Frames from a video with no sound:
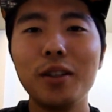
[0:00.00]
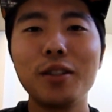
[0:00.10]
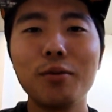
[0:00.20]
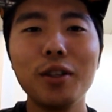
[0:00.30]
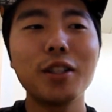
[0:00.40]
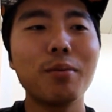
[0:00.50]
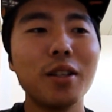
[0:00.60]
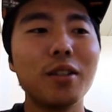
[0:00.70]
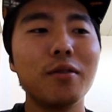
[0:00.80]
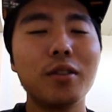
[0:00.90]
It's really
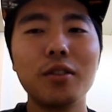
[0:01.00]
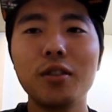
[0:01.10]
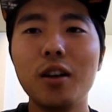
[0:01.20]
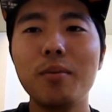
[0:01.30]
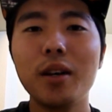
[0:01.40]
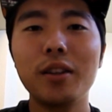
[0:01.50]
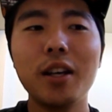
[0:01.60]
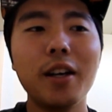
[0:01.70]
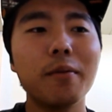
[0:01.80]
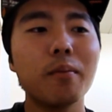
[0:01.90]
expensive, so sorry about
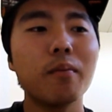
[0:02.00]
that.